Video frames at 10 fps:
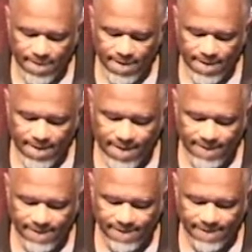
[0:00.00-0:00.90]

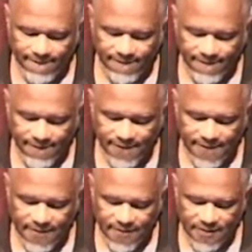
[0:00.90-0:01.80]

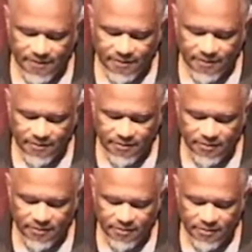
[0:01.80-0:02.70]

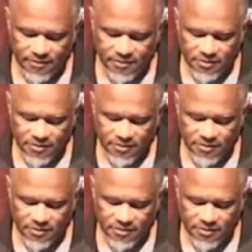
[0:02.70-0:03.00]
No one is speaking in this clip.